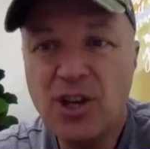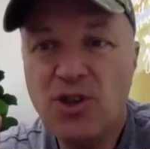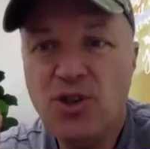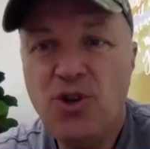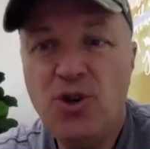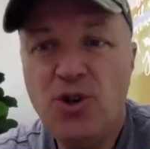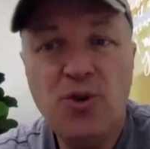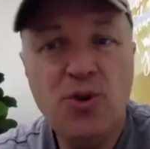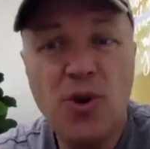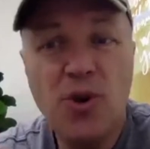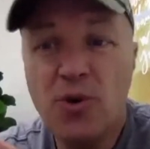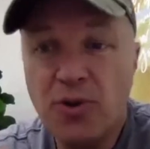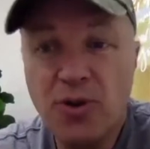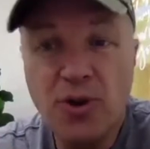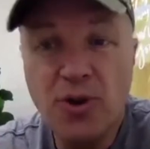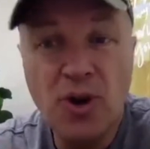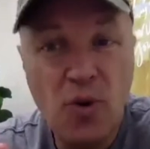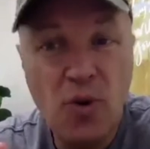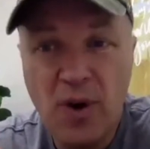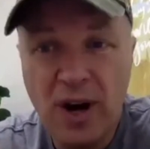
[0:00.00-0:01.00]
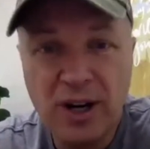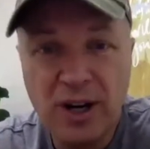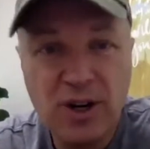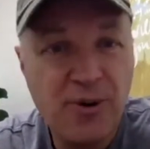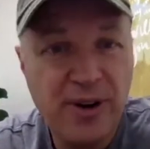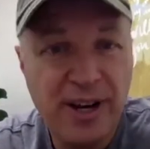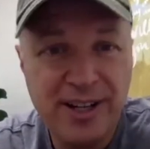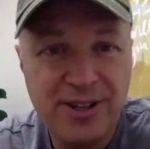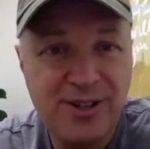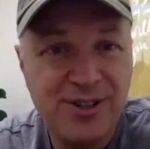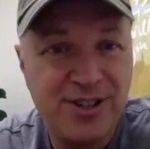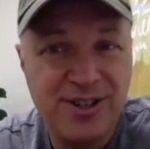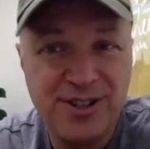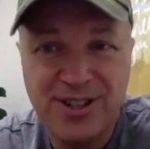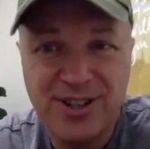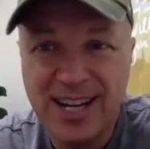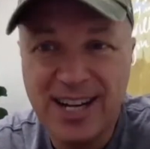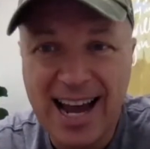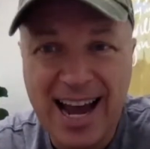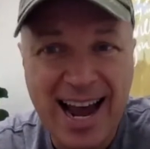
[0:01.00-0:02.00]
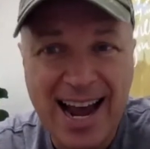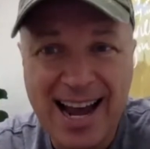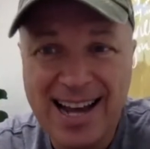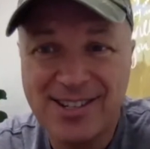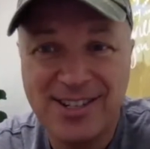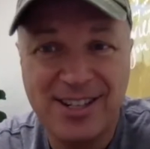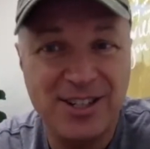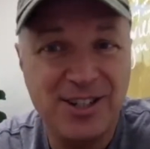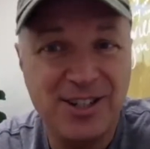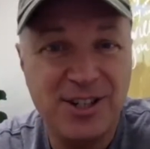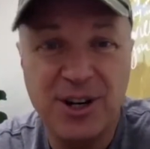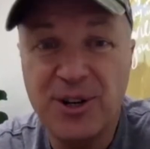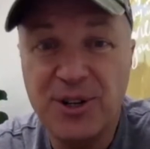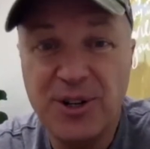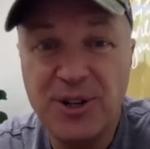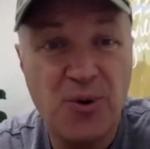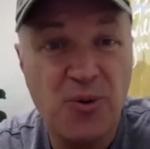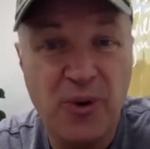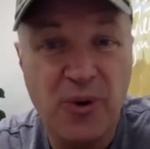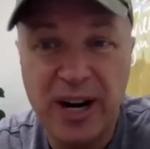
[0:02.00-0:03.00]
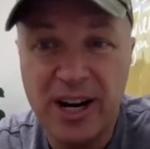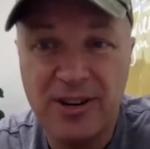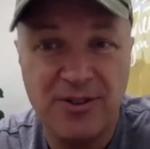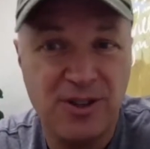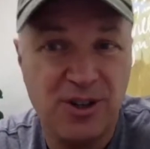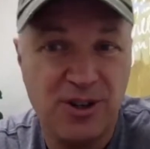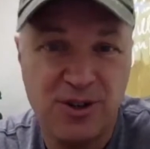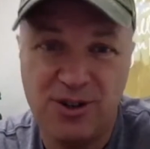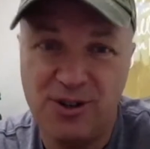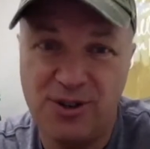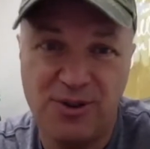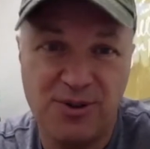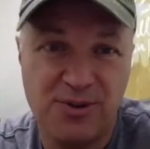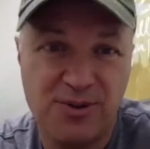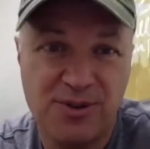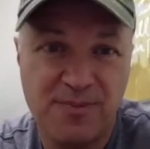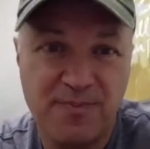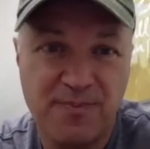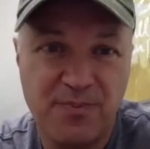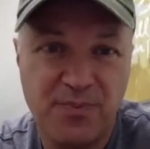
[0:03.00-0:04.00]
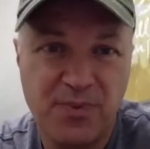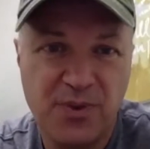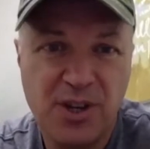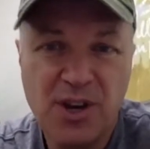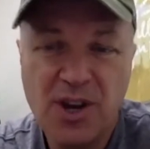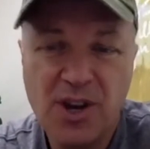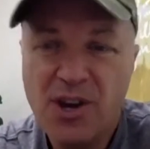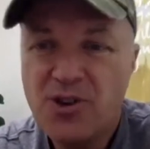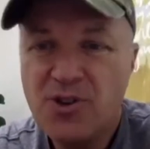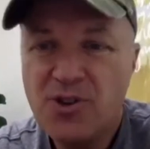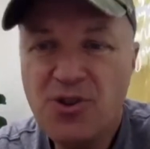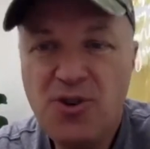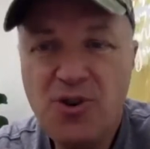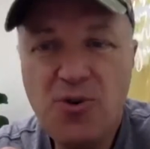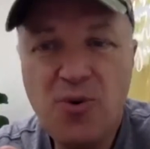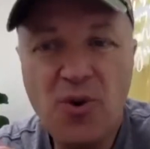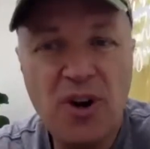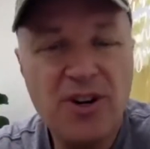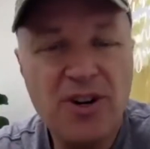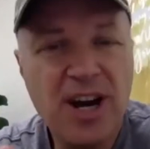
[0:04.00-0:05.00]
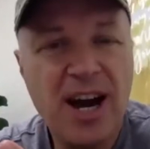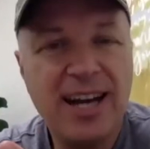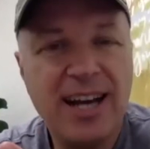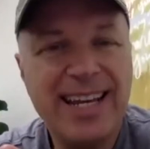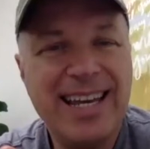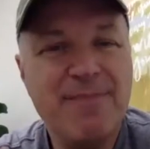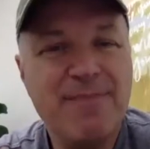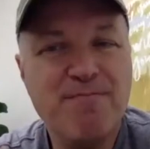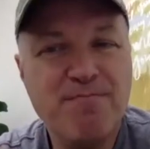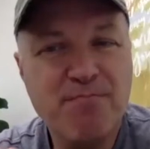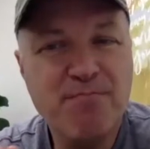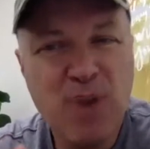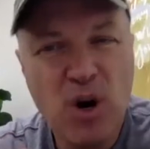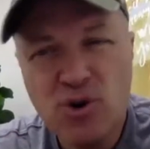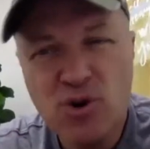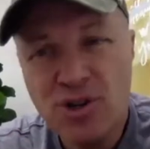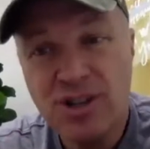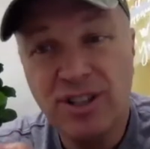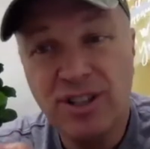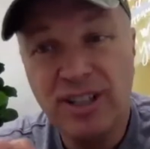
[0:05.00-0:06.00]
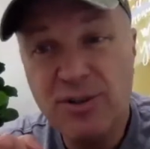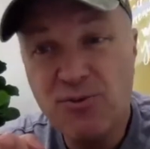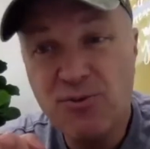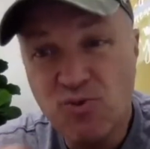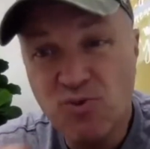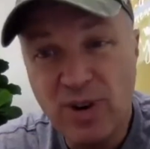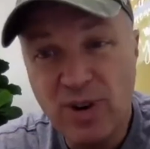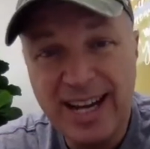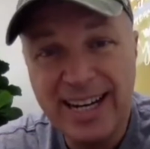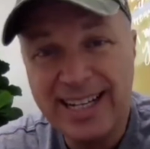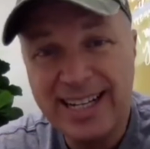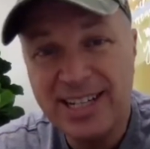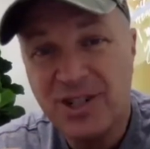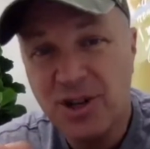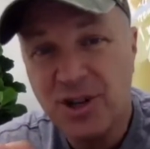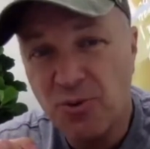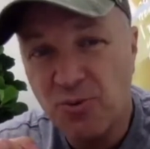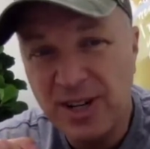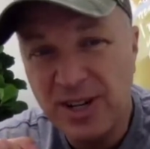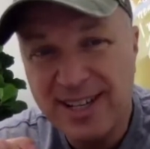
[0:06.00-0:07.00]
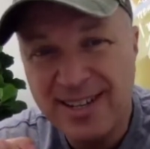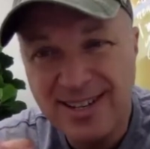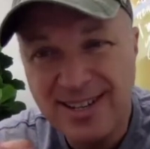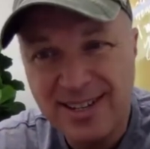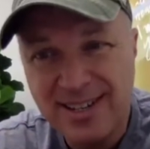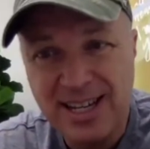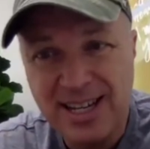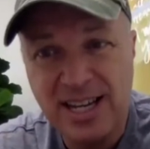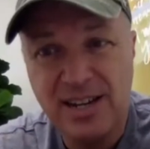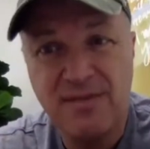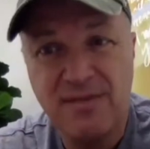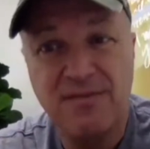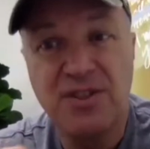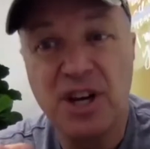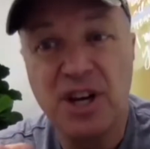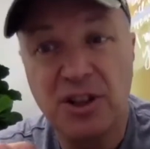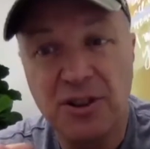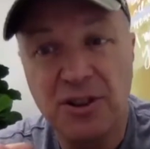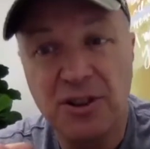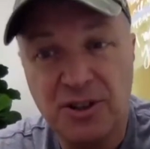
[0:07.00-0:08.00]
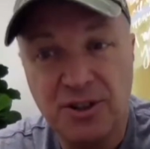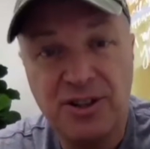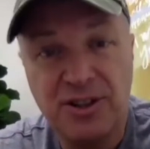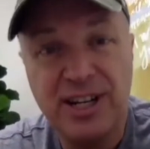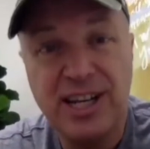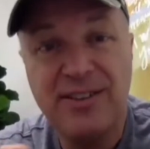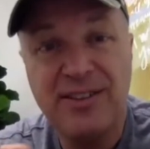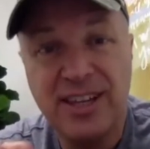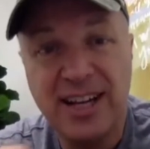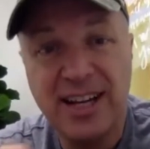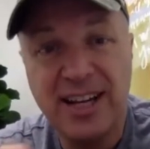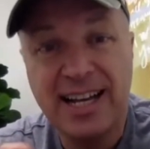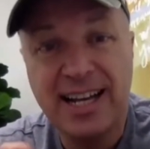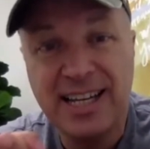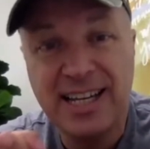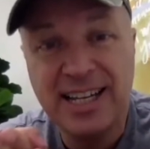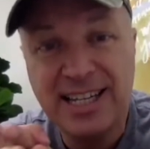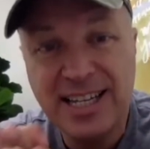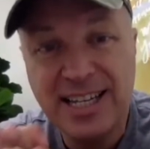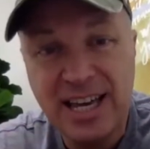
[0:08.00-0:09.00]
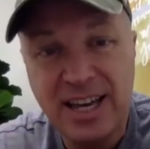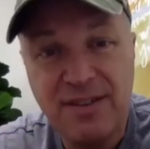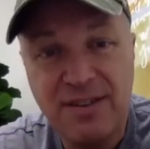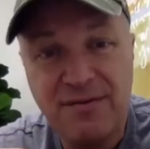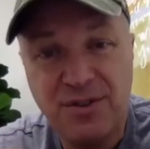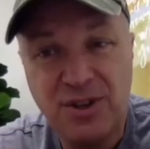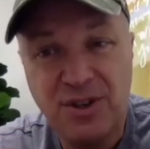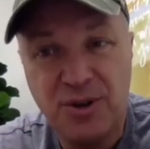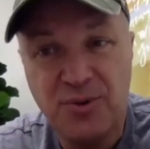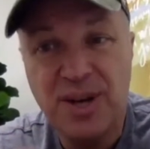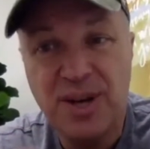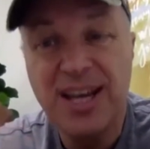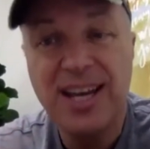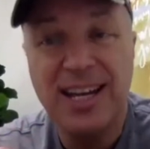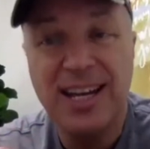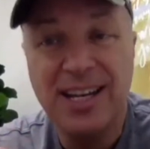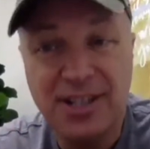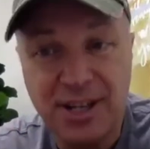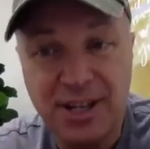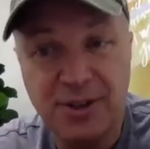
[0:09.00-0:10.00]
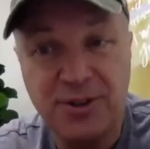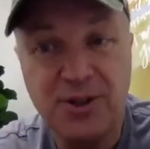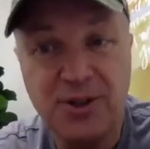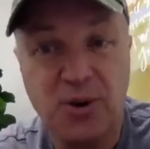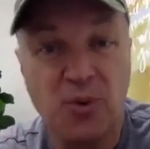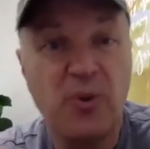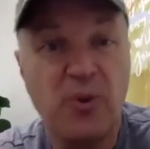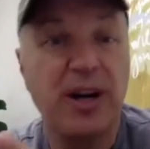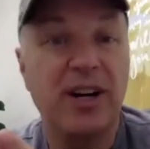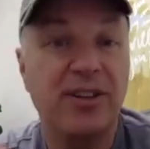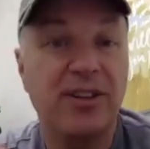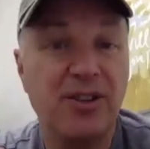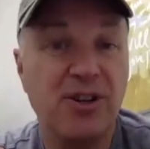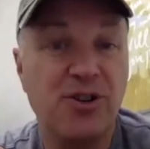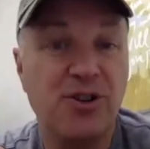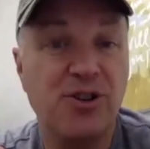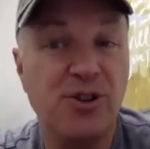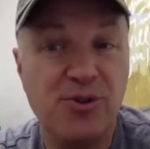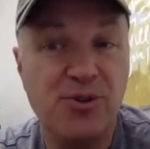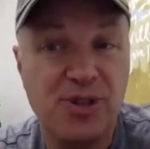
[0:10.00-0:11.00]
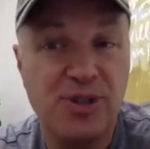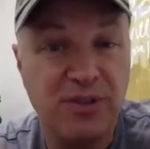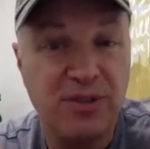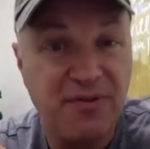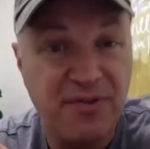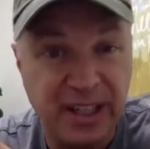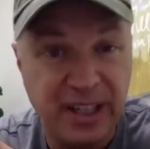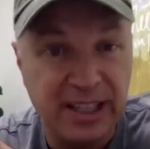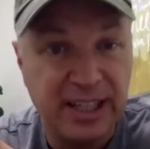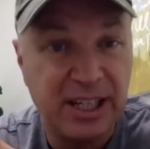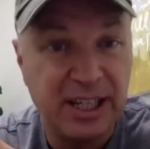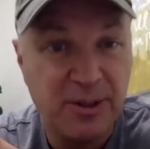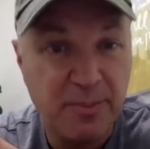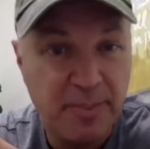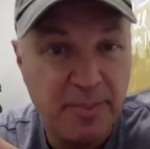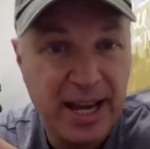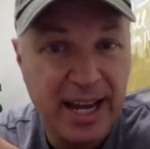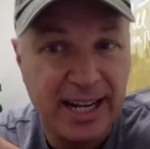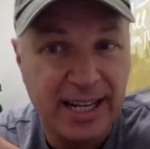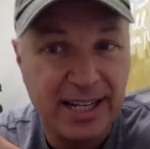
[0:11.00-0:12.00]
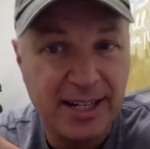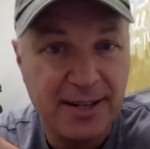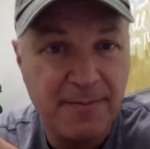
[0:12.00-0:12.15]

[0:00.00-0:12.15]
you don't know what questions to ask until you're wearing the shoes. You are not emotionally ready to receive the learning that I can give you until you're wearing the shoes and feeling the pain.